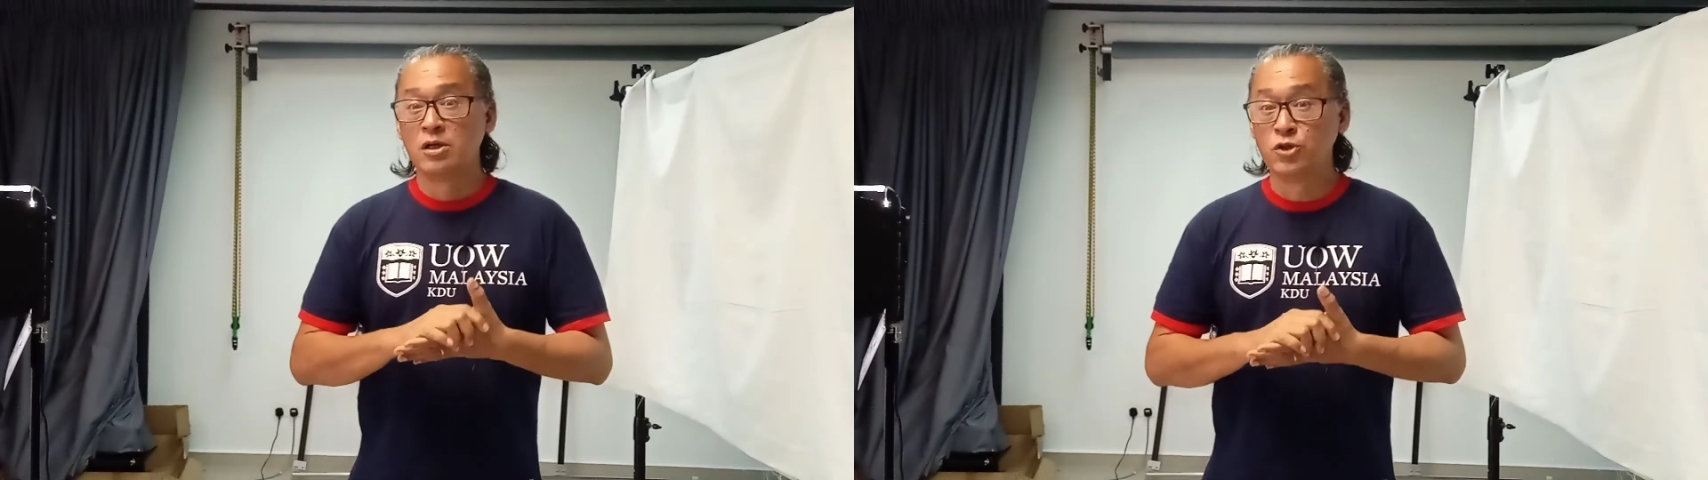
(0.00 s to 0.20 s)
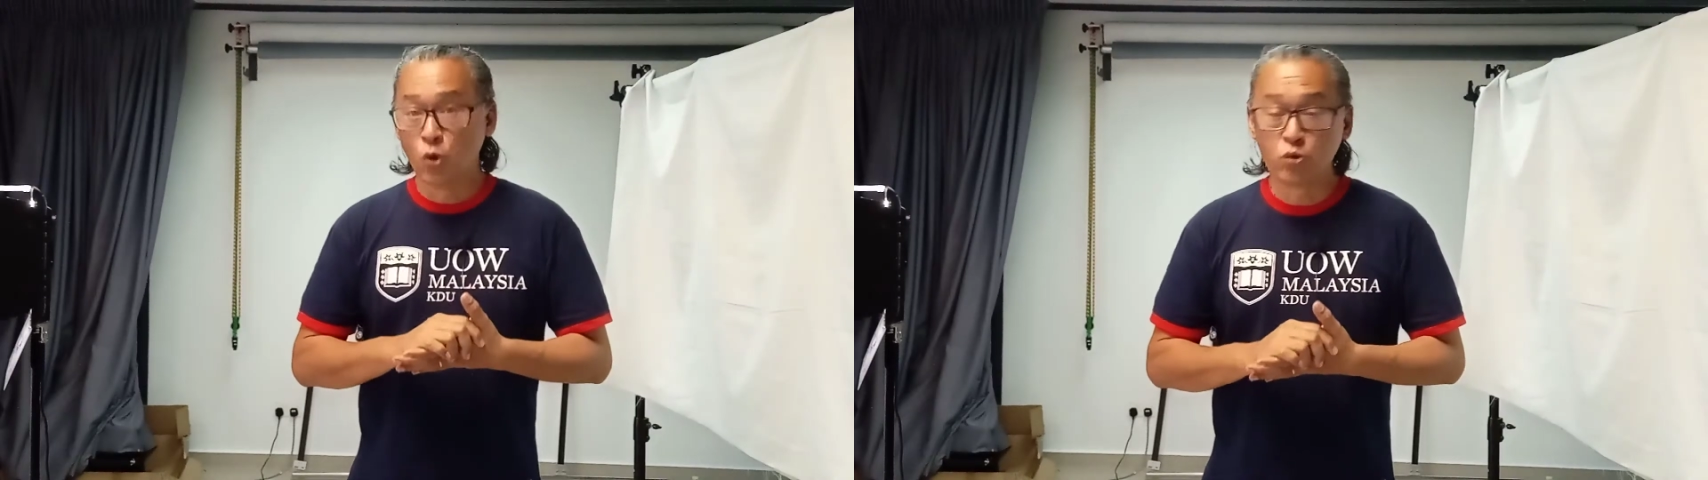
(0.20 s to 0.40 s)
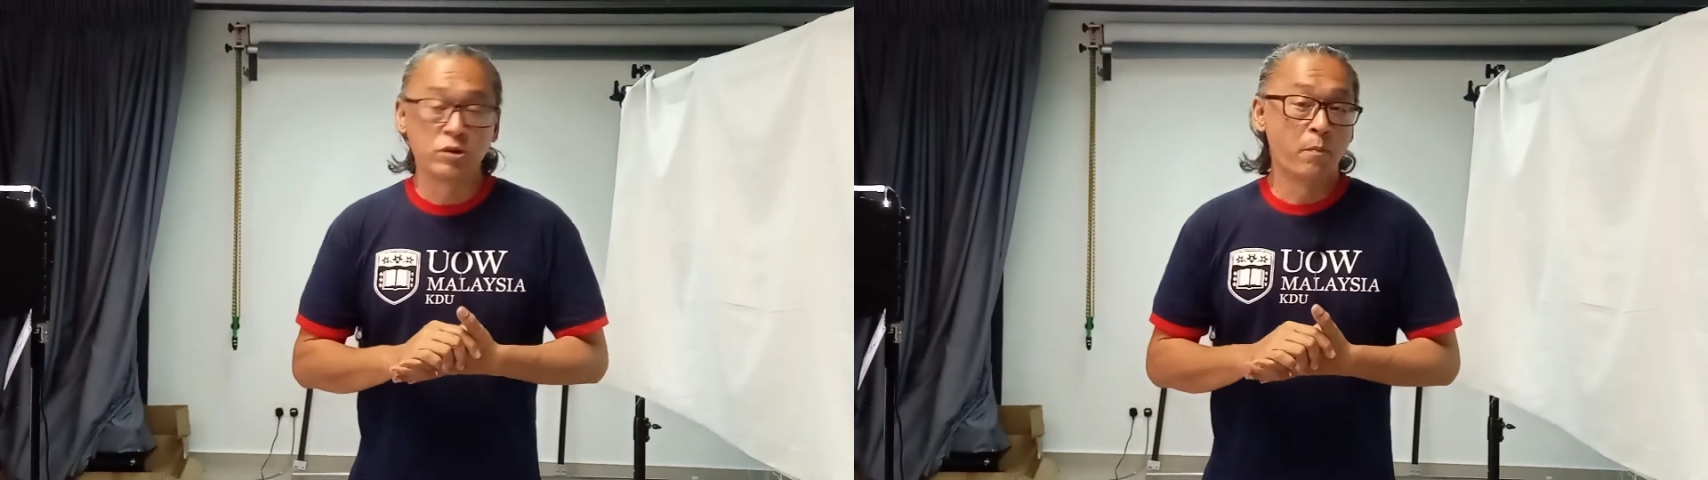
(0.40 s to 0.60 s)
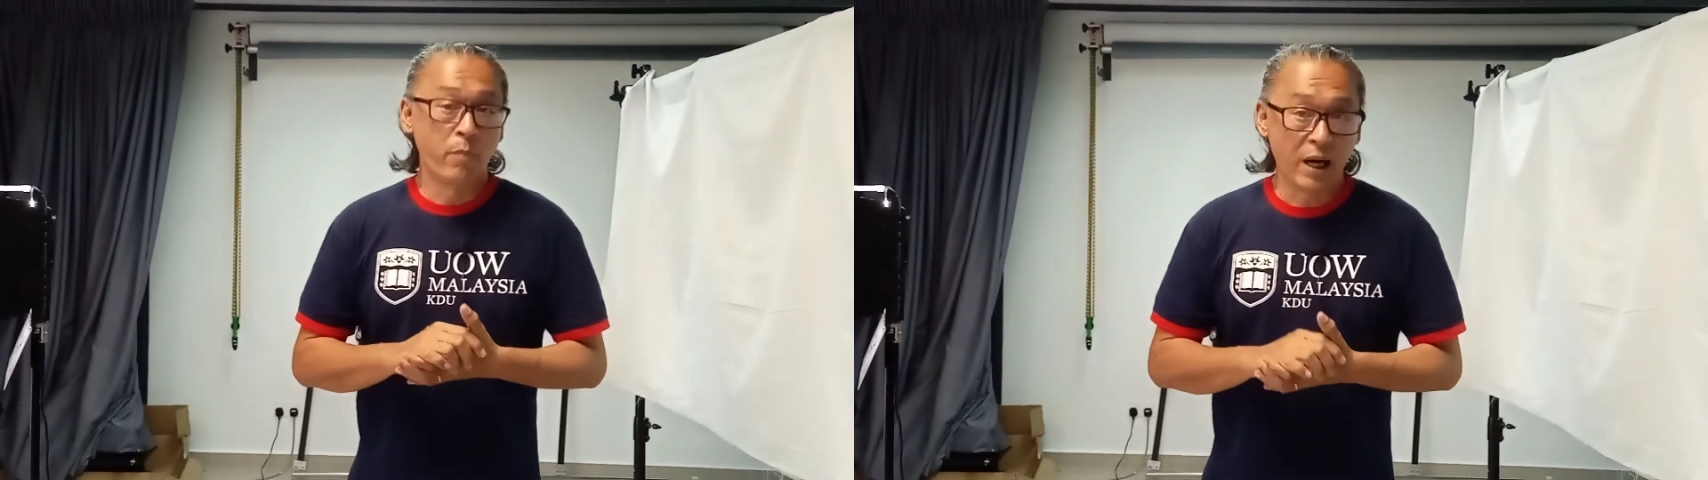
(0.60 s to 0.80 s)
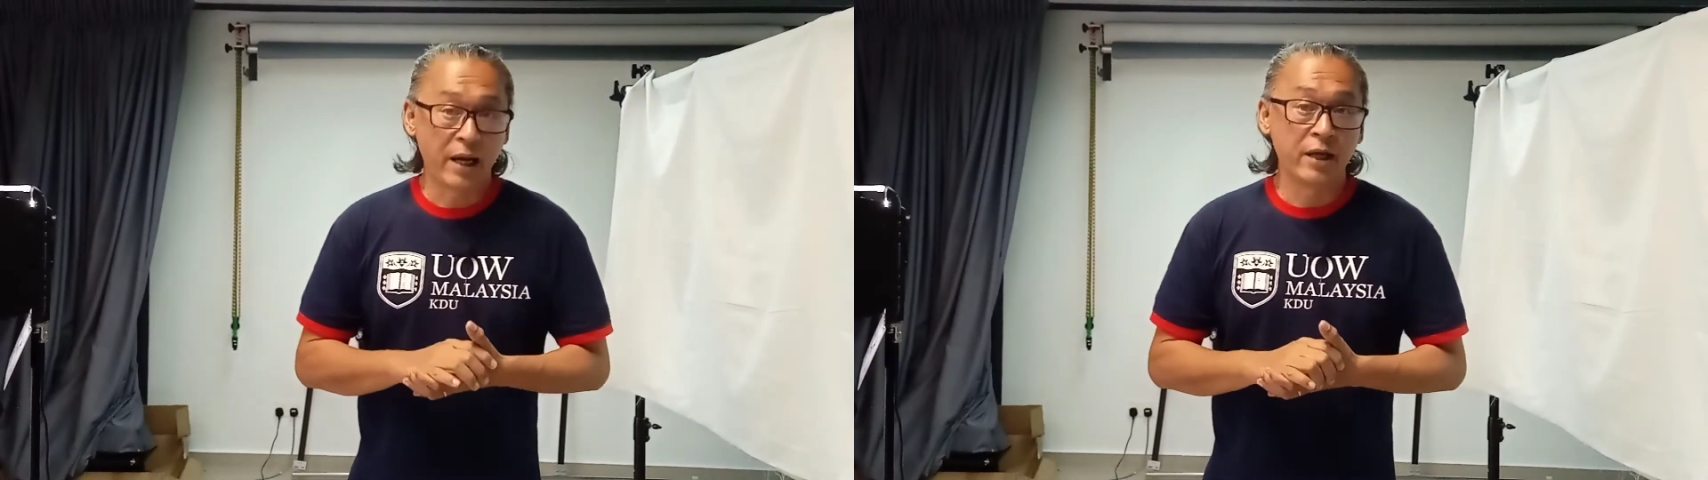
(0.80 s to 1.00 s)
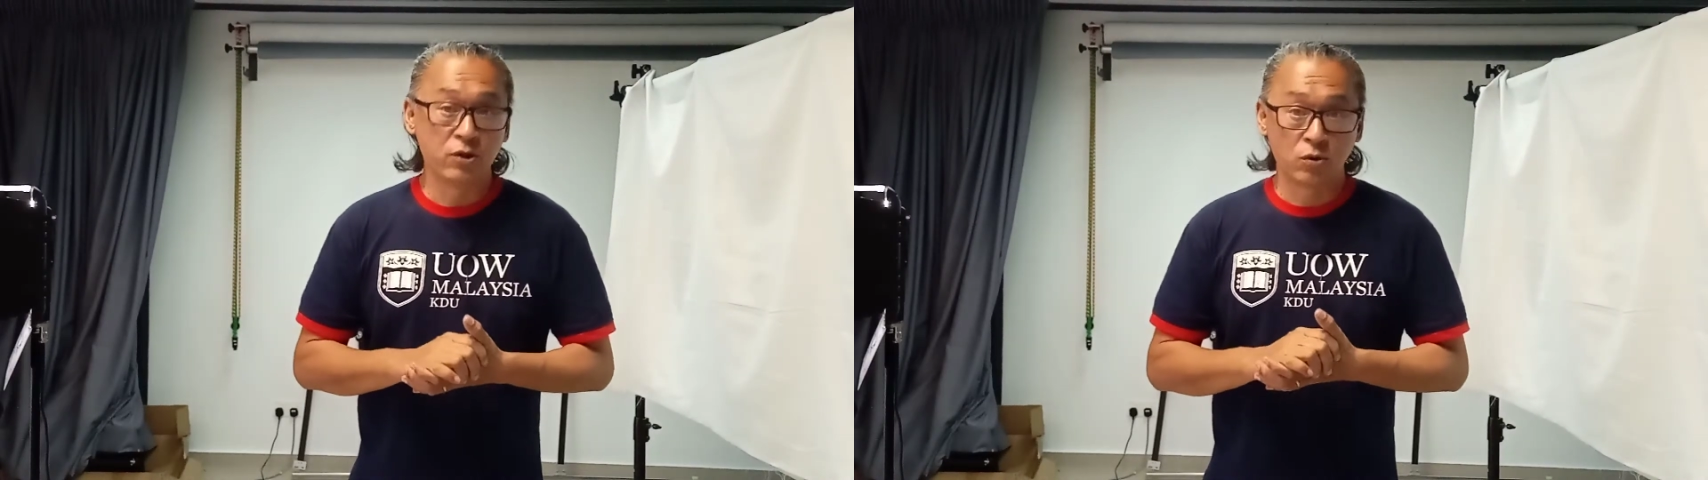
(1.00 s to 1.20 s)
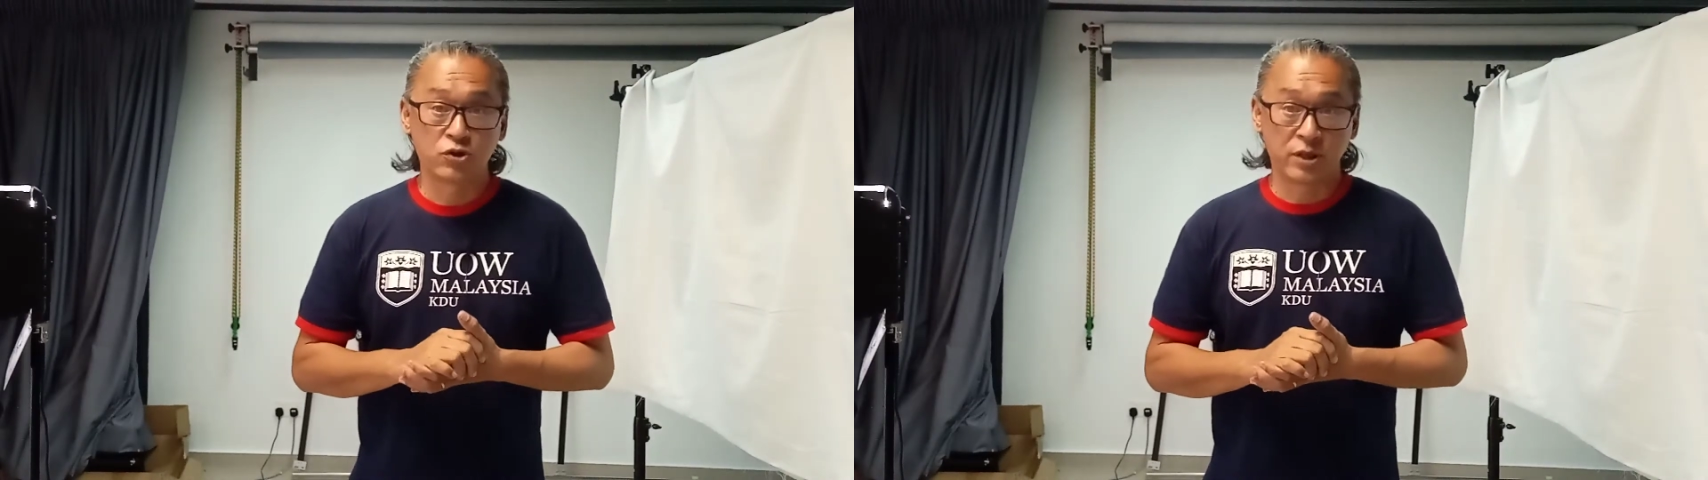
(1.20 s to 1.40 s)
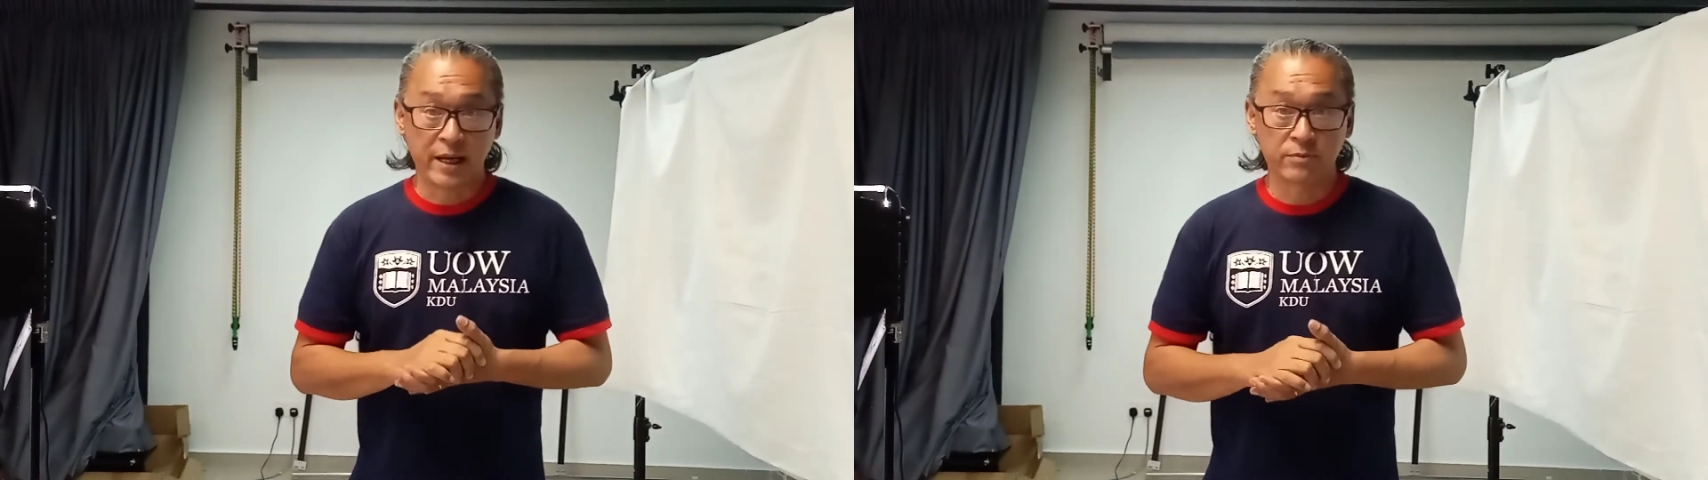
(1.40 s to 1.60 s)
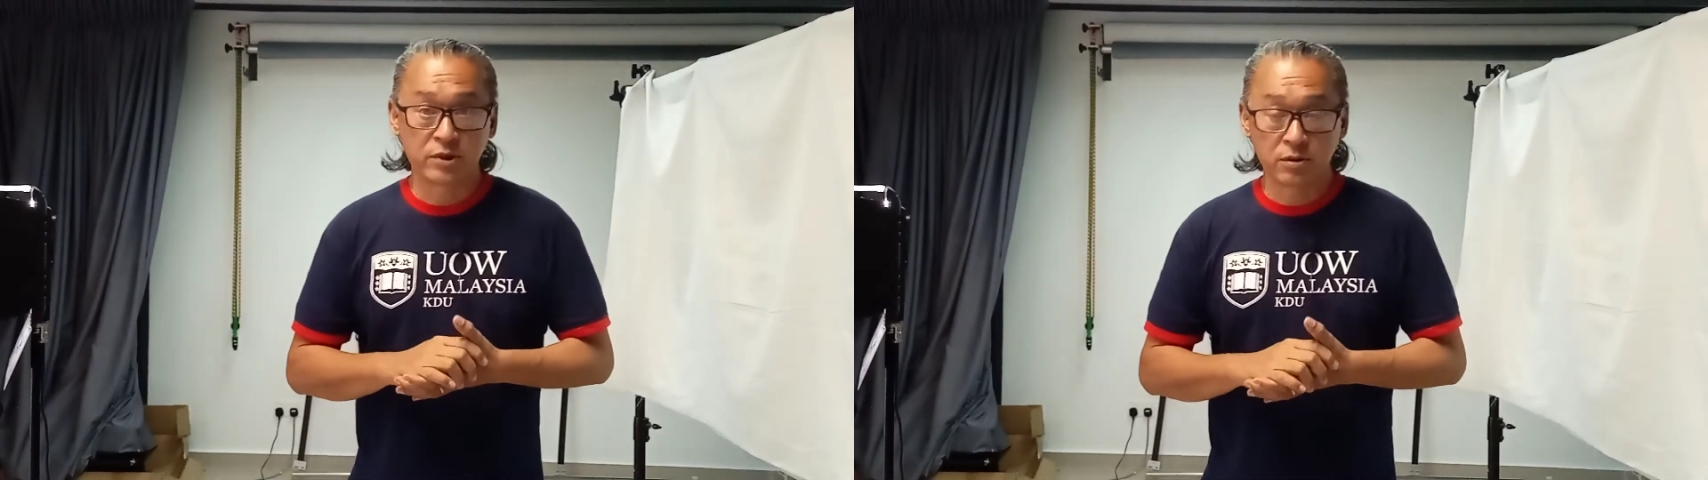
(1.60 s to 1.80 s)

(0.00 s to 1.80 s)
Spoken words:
don't buy those lamps.